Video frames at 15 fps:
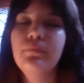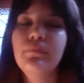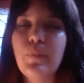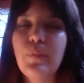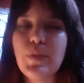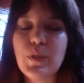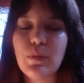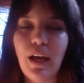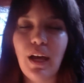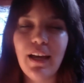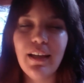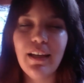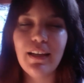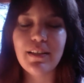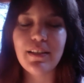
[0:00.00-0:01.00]
spine
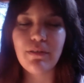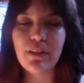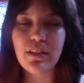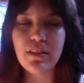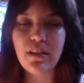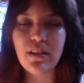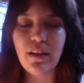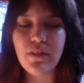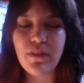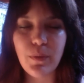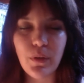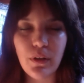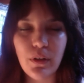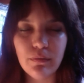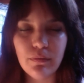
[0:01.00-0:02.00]
as it feels
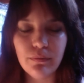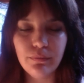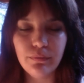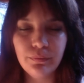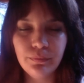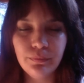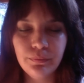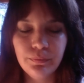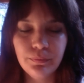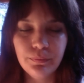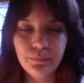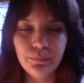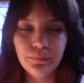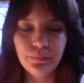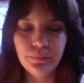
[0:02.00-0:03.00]
comfortable
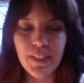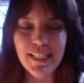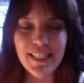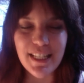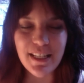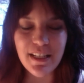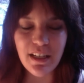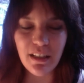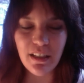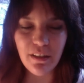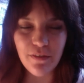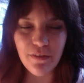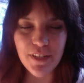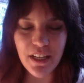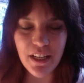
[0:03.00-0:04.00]
assisting the
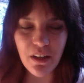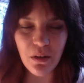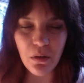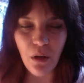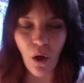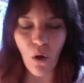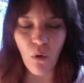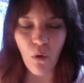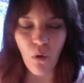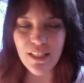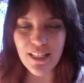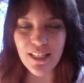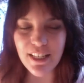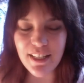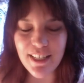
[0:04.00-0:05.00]
physical always
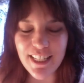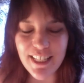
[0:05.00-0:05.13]
assists